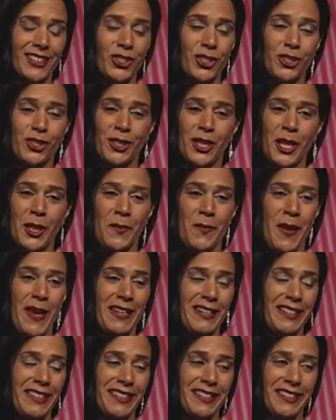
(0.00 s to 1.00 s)
Just like
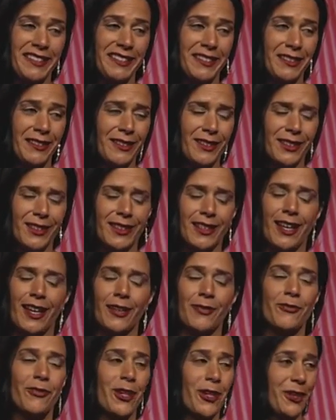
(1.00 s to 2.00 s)
Manny,
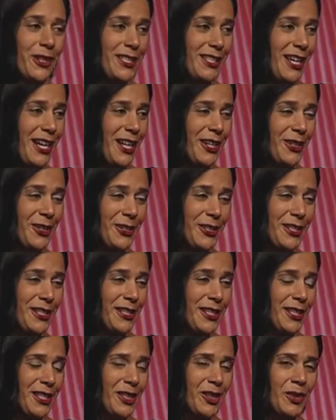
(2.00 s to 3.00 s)
I'm very tired,
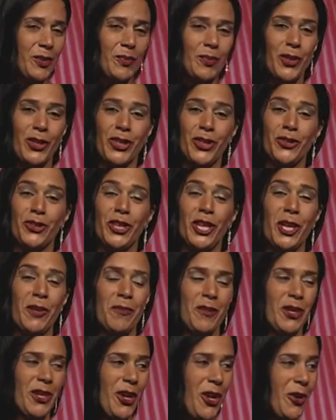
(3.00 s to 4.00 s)
but you keep
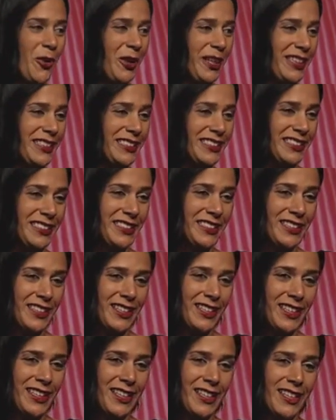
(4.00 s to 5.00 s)
me going
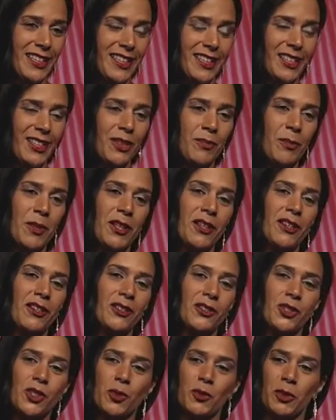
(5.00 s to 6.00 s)

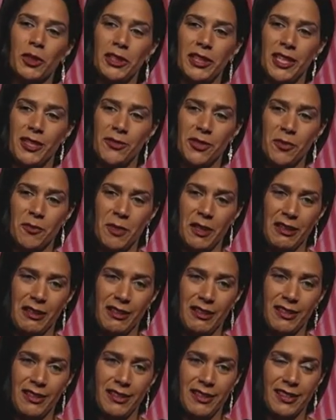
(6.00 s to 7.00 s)
because you believe in
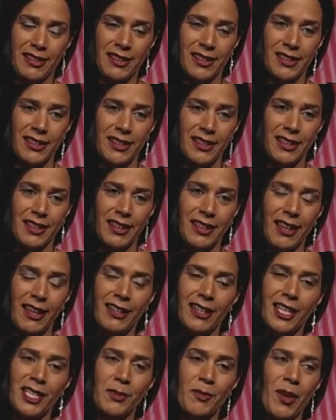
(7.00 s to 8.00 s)
me.
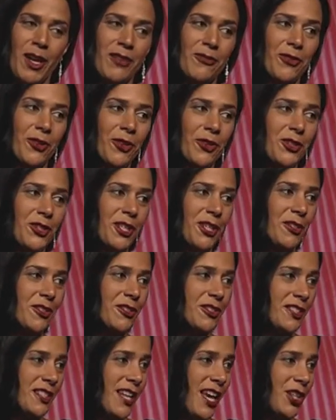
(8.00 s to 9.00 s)
And as my first year
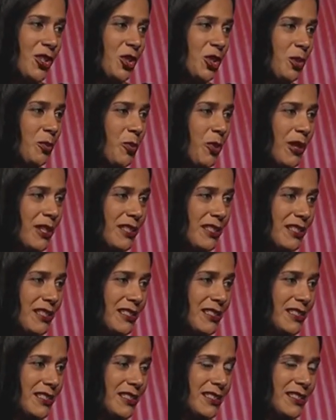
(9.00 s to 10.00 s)
as national
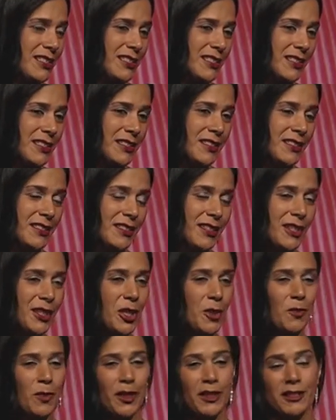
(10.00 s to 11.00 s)
president, it
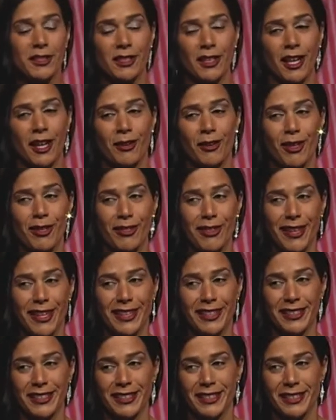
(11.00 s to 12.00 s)
can be a scary
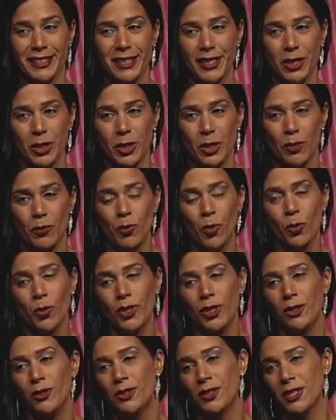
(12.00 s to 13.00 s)
thing, but
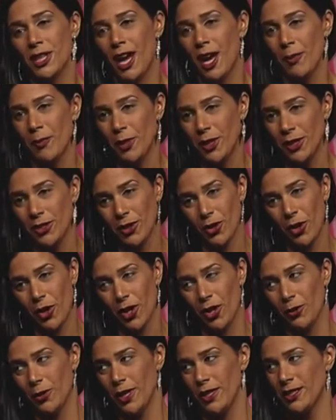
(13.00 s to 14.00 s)
when you stop me in the
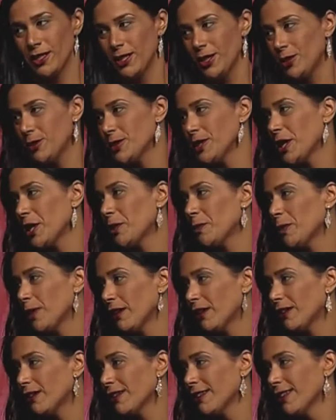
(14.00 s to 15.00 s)
hallways and you tell
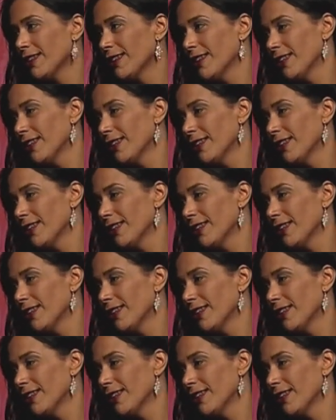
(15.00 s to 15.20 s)
me